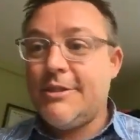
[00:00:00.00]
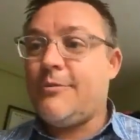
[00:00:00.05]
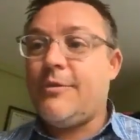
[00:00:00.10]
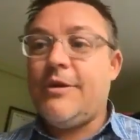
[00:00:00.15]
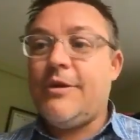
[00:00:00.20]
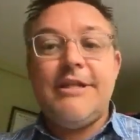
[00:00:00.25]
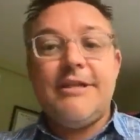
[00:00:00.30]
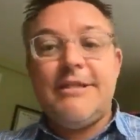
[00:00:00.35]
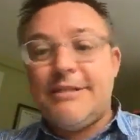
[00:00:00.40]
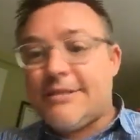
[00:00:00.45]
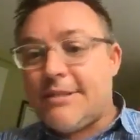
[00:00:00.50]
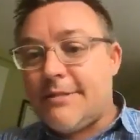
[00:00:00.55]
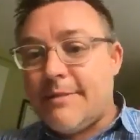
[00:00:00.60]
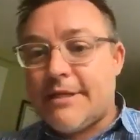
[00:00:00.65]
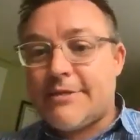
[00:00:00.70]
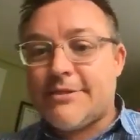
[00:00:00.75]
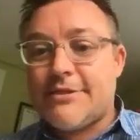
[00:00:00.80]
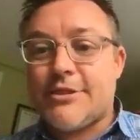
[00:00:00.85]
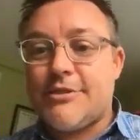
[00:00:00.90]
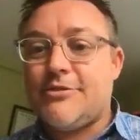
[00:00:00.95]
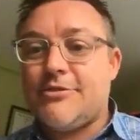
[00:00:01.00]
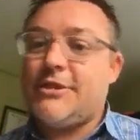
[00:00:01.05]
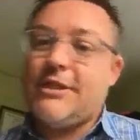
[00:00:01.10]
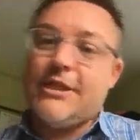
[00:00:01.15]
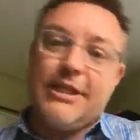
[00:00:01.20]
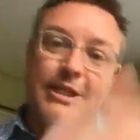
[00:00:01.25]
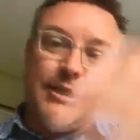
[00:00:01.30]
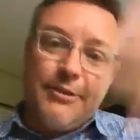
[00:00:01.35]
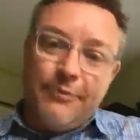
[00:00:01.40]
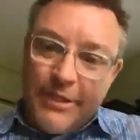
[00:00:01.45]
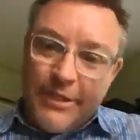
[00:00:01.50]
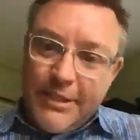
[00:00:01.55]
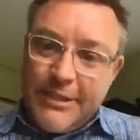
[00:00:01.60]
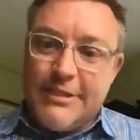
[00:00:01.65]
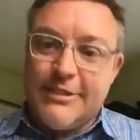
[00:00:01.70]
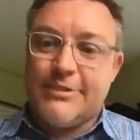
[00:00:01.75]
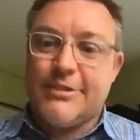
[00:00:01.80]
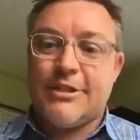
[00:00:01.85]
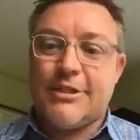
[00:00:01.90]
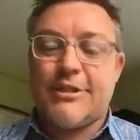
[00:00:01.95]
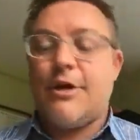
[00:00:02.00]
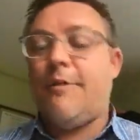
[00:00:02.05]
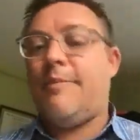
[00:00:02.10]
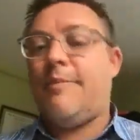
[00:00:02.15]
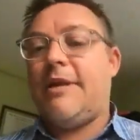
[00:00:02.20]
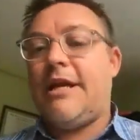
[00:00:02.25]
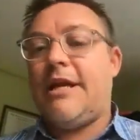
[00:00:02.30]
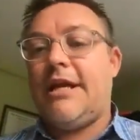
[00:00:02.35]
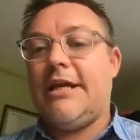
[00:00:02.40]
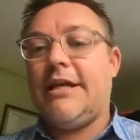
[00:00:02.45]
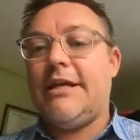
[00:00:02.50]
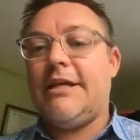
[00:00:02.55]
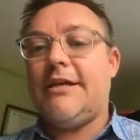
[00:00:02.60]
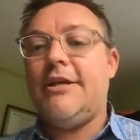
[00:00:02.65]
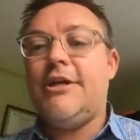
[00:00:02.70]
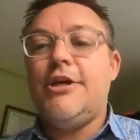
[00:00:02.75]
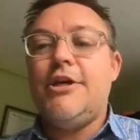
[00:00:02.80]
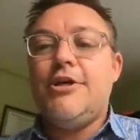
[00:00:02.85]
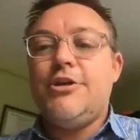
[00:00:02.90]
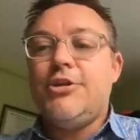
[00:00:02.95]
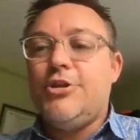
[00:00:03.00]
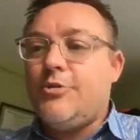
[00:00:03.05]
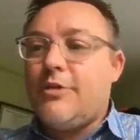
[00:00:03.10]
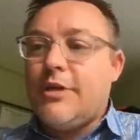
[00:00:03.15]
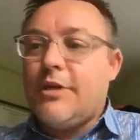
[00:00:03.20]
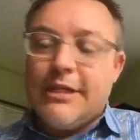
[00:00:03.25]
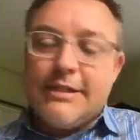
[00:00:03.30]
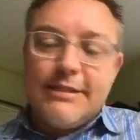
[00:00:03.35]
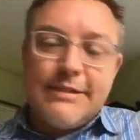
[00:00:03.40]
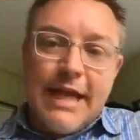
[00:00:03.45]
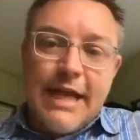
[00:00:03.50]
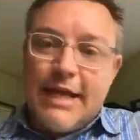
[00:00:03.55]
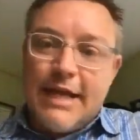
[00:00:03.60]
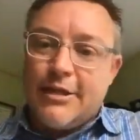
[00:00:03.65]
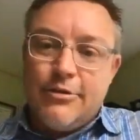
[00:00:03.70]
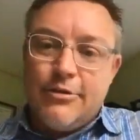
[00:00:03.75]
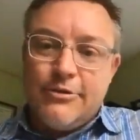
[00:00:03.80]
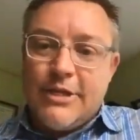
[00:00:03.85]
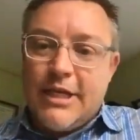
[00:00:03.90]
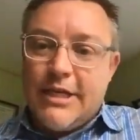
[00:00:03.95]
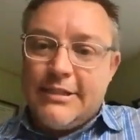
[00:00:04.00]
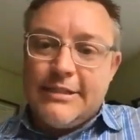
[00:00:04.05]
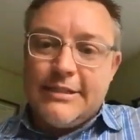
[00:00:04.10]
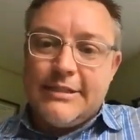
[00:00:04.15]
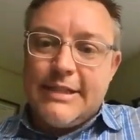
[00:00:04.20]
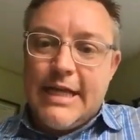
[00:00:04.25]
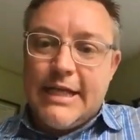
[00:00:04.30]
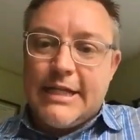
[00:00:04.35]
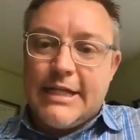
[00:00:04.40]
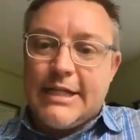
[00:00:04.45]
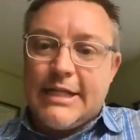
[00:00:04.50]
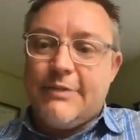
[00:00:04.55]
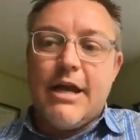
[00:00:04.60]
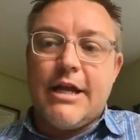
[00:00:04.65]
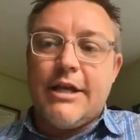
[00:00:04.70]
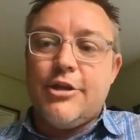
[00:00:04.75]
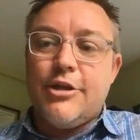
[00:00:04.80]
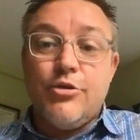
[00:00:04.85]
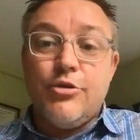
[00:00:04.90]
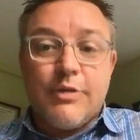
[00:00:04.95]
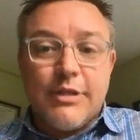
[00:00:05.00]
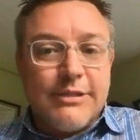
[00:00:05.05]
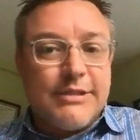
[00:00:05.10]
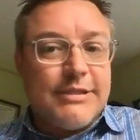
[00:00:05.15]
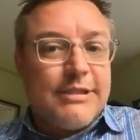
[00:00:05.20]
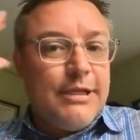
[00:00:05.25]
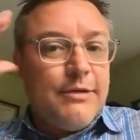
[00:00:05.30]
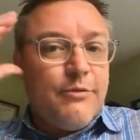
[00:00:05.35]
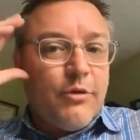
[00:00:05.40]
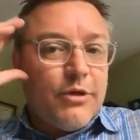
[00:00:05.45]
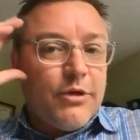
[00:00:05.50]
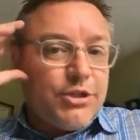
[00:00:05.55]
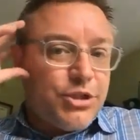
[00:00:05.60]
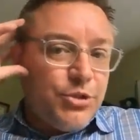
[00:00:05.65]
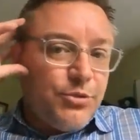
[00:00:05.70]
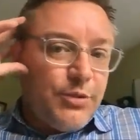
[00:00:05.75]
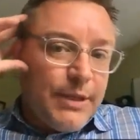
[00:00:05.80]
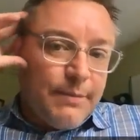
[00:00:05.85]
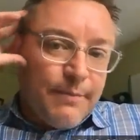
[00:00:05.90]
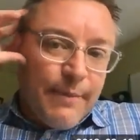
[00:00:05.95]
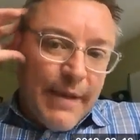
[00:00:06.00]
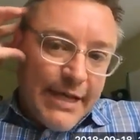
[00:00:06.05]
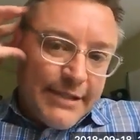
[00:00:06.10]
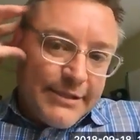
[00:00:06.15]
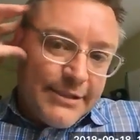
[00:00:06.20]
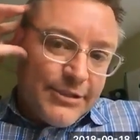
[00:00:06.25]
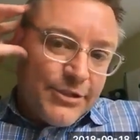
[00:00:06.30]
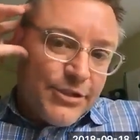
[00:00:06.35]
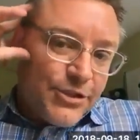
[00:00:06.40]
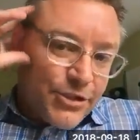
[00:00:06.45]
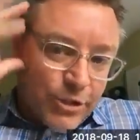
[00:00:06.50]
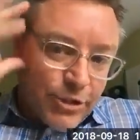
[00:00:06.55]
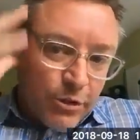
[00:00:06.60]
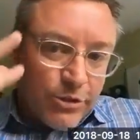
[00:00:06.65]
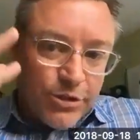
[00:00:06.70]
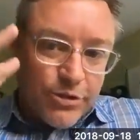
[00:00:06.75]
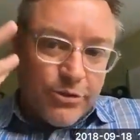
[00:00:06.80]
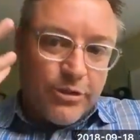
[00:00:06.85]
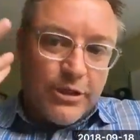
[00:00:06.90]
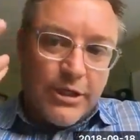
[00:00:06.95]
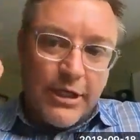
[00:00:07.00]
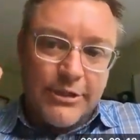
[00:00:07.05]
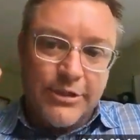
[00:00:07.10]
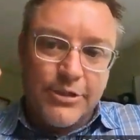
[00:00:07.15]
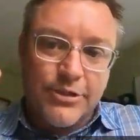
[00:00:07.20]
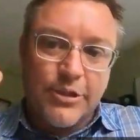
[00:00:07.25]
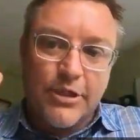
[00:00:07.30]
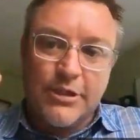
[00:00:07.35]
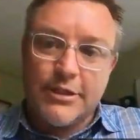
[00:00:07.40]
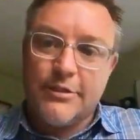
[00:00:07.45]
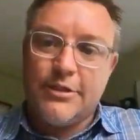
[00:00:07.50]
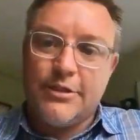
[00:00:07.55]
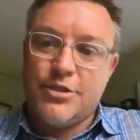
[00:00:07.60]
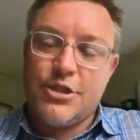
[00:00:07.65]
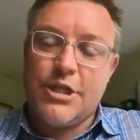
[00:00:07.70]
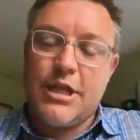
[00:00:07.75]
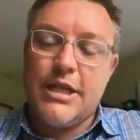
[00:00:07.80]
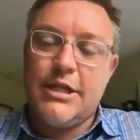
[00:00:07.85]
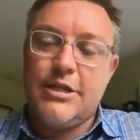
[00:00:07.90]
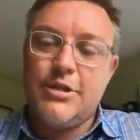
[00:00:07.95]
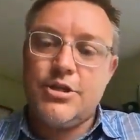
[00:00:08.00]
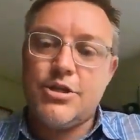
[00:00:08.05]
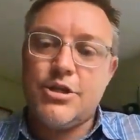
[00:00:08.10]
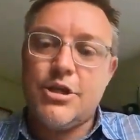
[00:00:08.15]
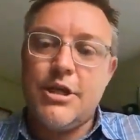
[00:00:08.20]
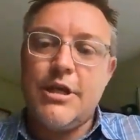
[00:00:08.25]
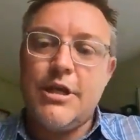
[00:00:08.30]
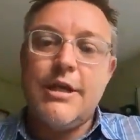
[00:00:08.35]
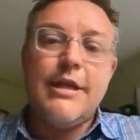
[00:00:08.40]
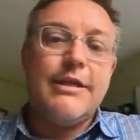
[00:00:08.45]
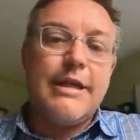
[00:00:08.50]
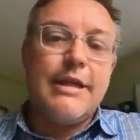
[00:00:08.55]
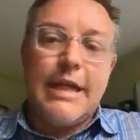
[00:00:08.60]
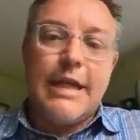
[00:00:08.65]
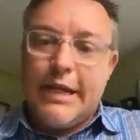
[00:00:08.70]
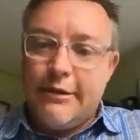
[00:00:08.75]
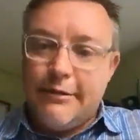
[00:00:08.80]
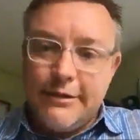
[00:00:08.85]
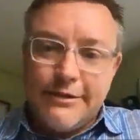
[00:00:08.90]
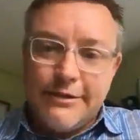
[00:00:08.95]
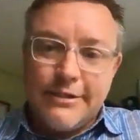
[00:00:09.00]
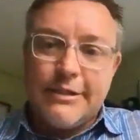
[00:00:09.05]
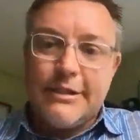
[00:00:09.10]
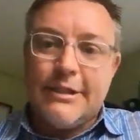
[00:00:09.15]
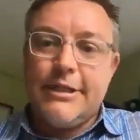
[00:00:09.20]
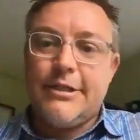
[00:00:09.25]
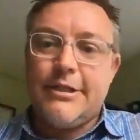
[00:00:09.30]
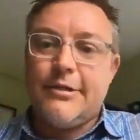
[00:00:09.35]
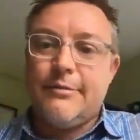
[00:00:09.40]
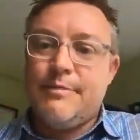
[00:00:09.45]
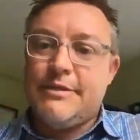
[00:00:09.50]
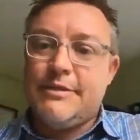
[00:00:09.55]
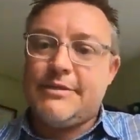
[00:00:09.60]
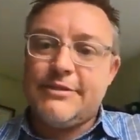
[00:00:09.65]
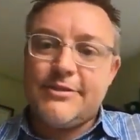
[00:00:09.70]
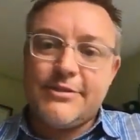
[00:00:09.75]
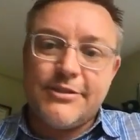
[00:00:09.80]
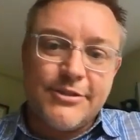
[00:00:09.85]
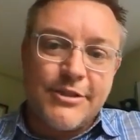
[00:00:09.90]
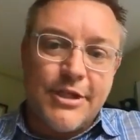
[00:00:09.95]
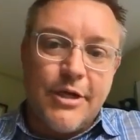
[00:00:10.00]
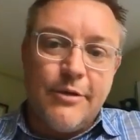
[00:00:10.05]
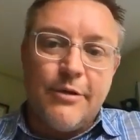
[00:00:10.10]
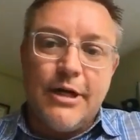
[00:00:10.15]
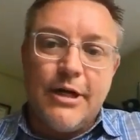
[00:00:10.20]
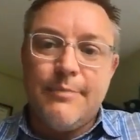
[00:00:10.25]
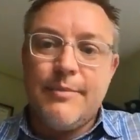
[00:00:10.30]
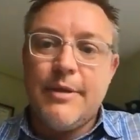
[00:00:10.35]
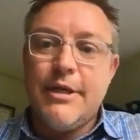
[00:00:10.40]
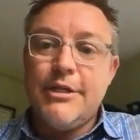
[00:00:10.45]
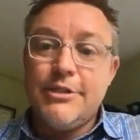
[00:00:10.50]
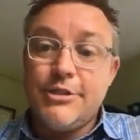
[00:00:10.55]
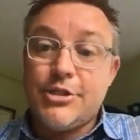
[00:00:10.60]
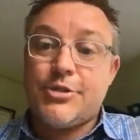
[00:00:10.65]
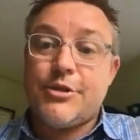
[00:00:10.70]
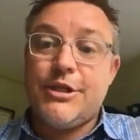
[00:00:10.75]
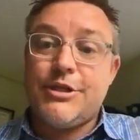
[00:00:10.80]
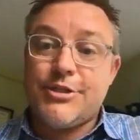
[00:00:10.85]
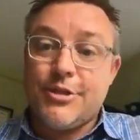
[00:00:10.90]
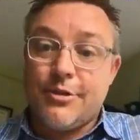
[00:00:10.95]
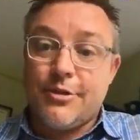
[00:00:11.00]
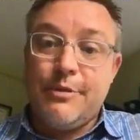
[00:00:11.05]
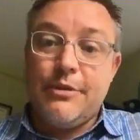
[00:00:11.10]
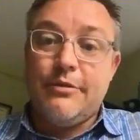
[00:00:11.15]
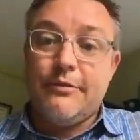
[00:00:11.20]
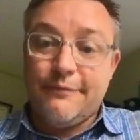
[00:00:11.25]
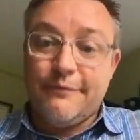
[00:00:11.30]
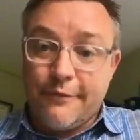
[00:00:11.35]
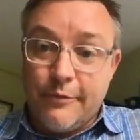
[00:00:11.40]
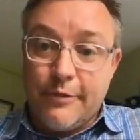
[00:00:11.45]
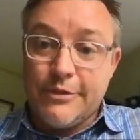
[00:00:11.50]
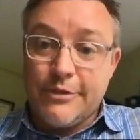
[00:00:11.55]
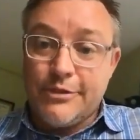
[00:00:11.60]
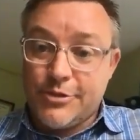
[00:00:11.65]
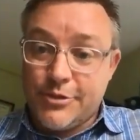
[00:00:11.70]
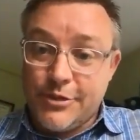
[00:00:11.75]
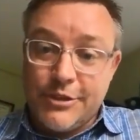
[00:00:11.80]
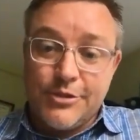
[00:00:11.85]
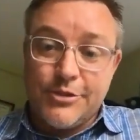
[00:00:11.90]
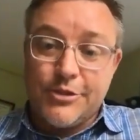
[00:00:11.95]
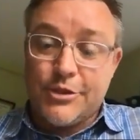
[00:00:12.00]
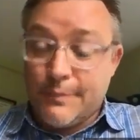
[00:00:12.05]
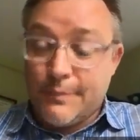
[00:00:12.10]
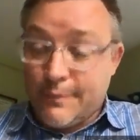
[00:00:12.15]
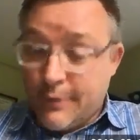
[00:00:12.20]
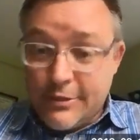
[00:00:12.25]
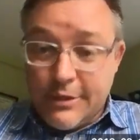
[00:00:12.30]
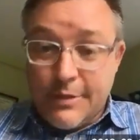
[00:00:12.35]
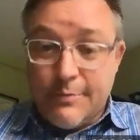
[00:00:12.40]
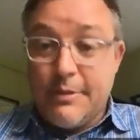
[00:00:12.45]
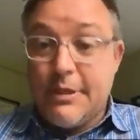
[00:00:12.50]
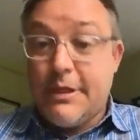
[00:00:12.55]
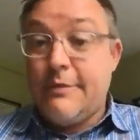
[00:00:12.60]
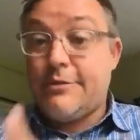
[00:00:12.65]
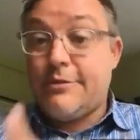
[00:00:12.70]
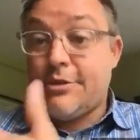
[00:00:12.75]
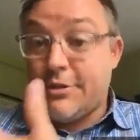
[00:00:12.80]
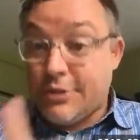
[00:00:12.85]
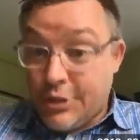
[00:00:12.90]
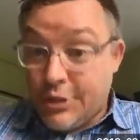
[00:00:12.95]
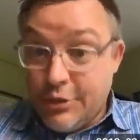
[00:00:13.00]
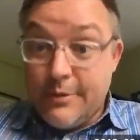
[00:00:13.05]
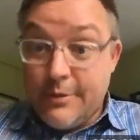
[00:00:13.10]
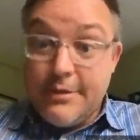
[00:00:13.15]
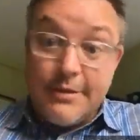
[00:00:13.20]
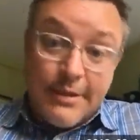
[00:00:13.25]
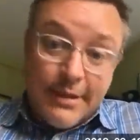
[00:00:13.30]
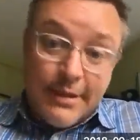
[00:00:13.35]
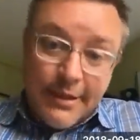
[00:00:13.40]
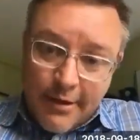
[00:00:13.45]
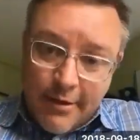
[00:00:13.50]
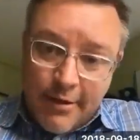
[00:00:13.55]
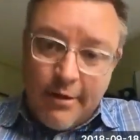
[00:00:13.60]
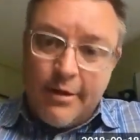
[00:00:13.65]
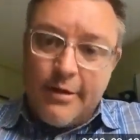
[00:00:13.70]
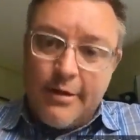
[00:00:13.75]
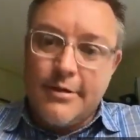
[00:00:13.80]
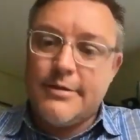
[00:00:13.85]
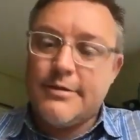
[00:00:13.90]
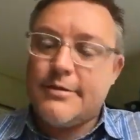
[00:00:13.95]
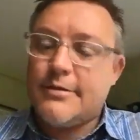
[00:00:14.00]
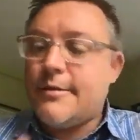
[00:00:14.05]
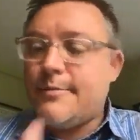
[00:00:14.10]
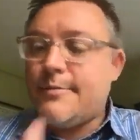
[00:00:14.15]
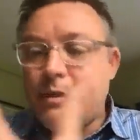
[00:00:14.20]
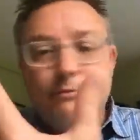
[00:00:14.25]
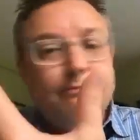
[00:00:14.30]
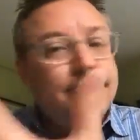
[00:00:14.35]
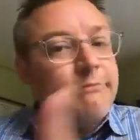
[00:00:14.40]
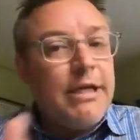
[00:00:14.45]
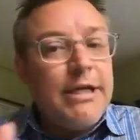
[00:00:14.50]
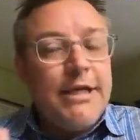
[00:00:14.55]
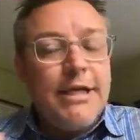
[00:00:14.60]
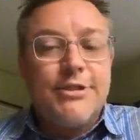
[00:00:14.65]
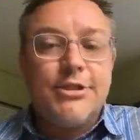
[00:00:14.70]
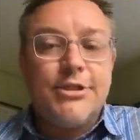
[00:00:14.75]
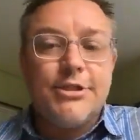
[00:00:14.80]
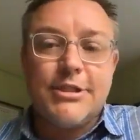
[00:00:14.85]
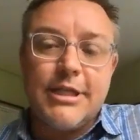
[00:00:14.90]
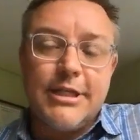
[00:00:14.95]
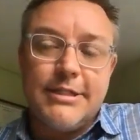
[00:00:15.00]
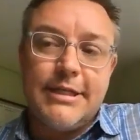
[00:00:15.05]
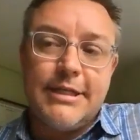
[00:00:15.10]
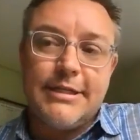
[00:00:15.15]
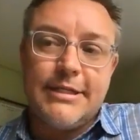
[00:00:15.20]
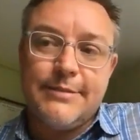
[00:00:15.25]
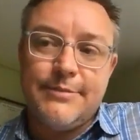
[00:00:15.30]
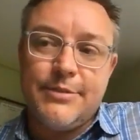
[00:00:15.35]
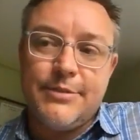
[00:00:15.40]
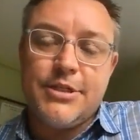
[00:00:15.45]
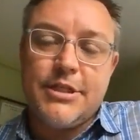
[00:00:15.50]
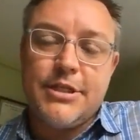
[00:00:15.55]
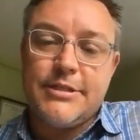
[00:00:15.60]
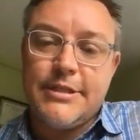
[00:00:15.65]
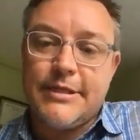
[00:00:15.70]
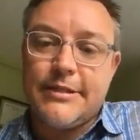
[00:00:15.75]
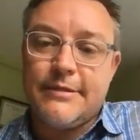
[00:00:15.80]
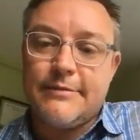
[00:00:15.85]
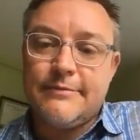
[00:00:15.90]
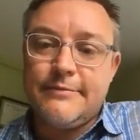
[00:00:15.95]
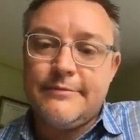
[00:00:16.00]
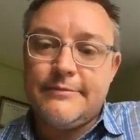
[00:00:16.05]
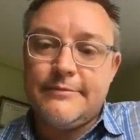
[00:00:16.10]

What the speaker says: We did this in Mexico City. We did this in Copenhagen. Jose is exactly right. You can see once you get past the social construct of the change, the air is cleaner, businesses go up, streets are built for what streets are supposed to be, which is humans, not cars. I mean, it's just going to take some adjusting.